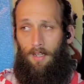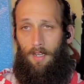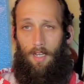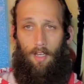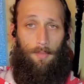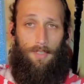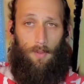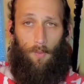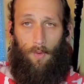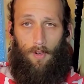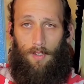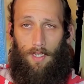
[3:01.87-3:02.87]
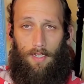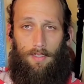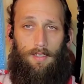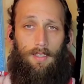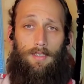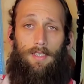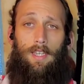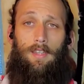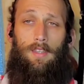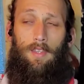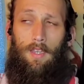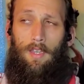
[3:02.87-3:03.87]
opposite warlocks, the Sith.
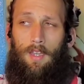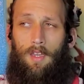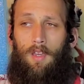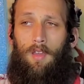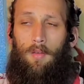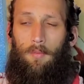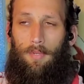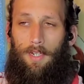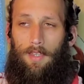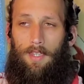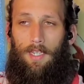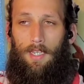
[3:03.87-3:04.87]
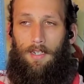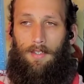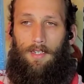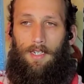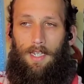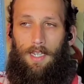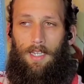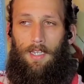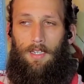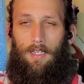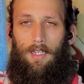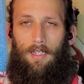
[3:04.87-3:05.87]
But at the end of the day,
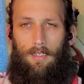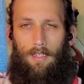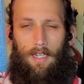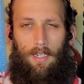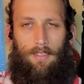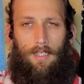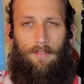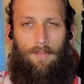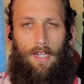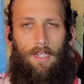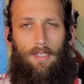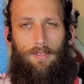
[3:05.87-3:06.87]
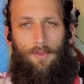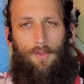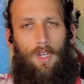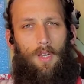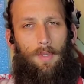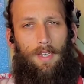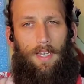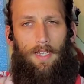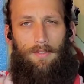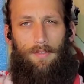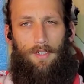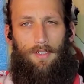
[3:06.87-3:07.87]
it is that very
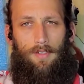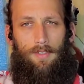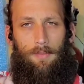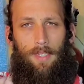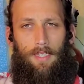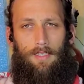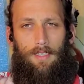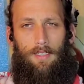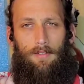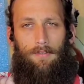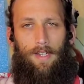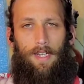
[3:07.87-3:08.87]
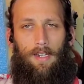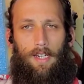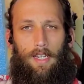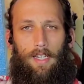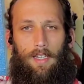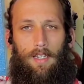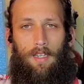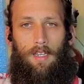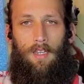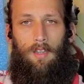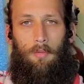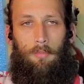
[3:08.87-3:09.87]
dramatized version of space. It's a very
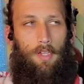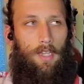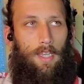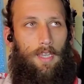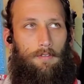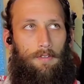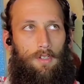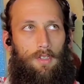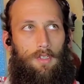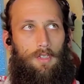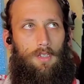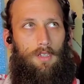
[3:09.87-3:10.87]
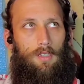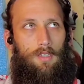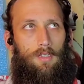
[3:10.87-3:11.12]
playful,